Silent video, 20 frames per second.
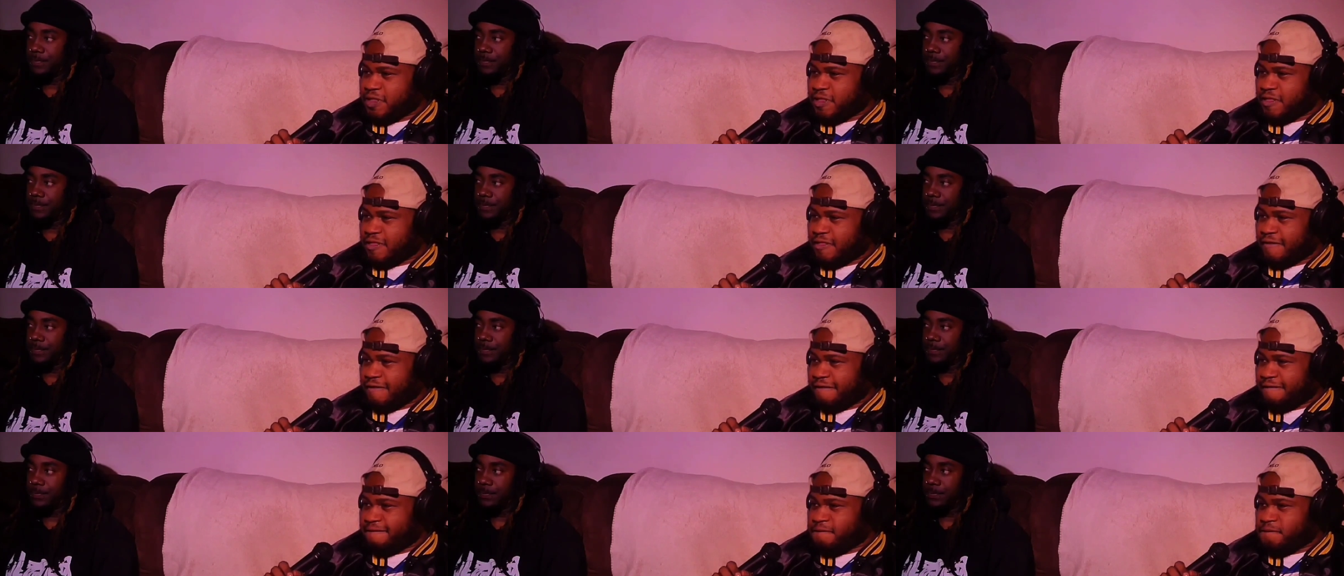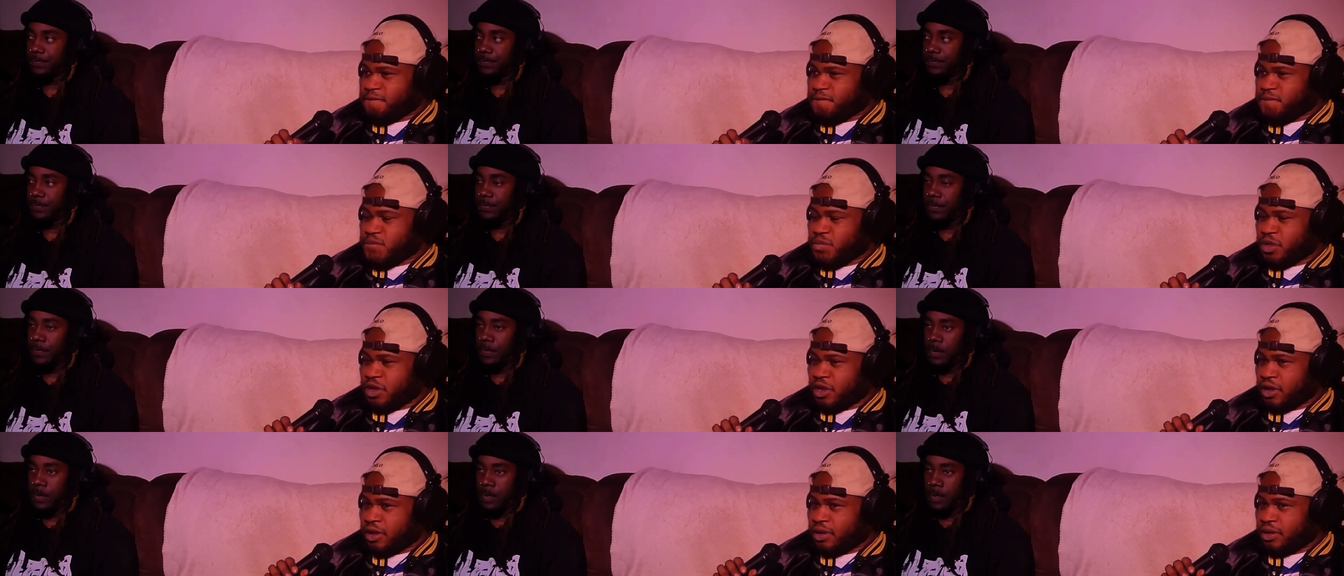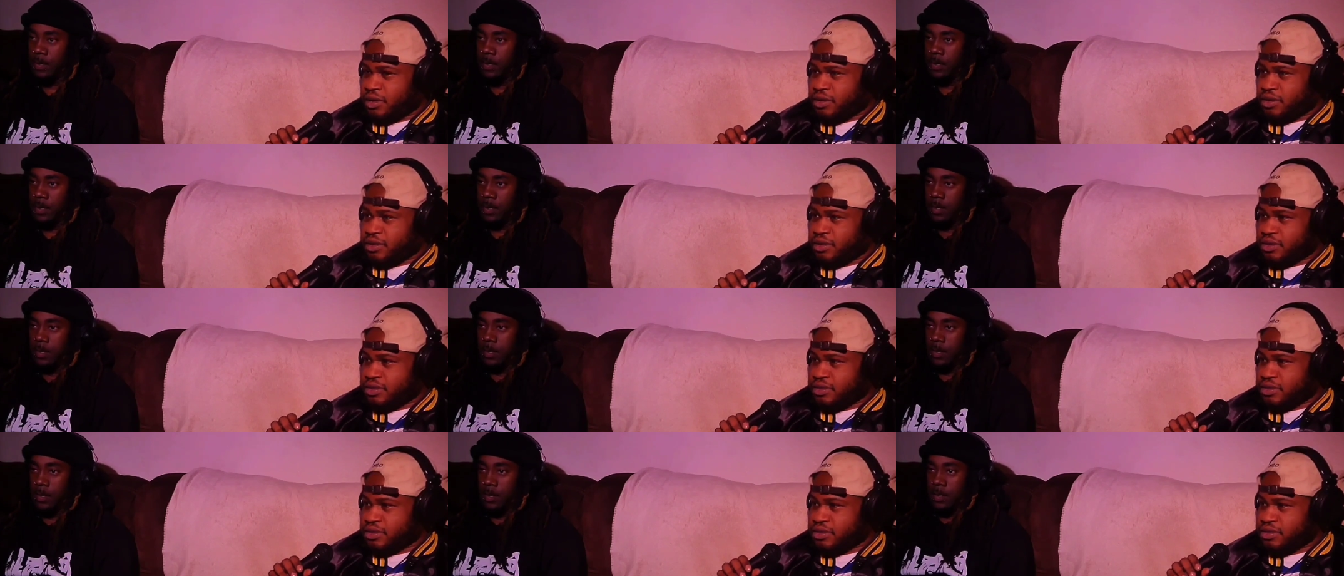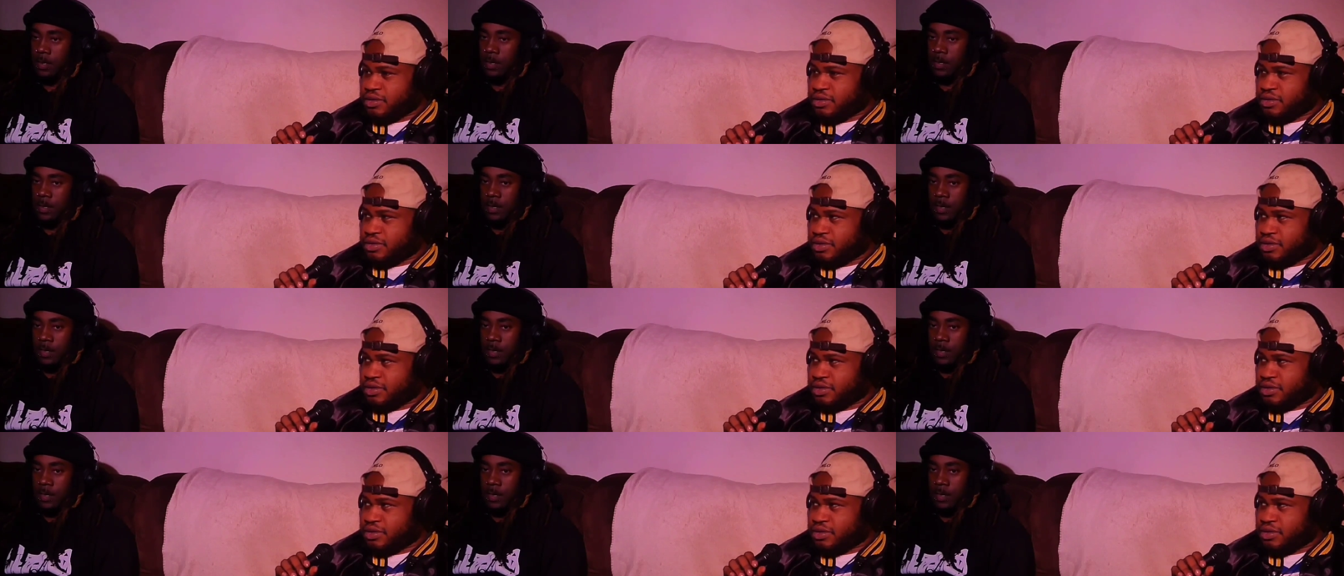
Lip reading: (no one is talking)